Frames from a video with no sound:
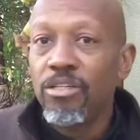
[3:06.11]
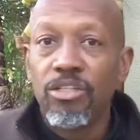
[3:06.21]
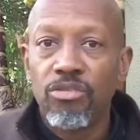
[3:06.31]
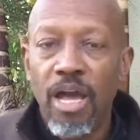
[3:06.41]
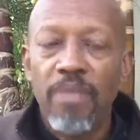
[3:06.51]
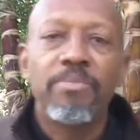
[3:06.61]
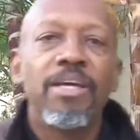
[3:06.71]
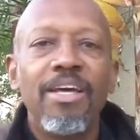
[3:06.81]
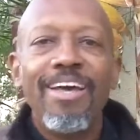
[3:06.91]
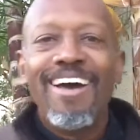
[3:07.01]
You could try it.
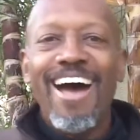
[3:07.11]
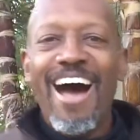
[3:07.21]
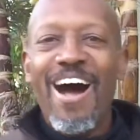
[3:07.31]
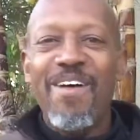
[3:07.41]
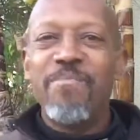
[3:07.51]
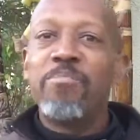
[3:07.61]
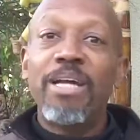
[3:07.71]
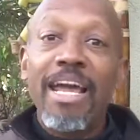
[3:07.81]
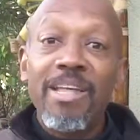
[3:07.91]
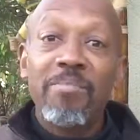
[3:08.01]

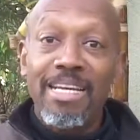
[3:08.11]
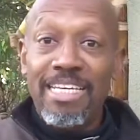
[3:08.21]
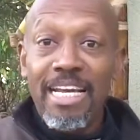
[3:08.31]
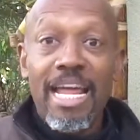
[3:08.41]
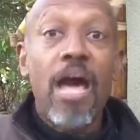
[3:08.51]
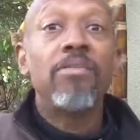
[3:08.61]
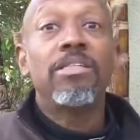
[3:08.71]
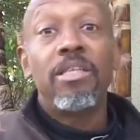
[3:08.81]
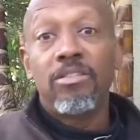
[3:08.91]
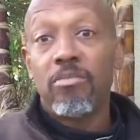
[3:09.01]
But get
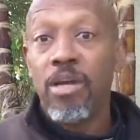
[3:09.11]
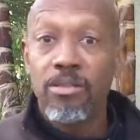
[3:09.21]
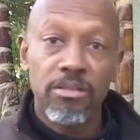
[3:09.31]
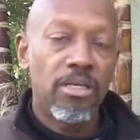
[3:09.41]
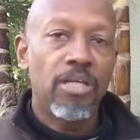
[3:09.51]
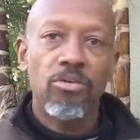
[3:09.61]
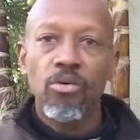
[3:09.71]
out and get some exercise.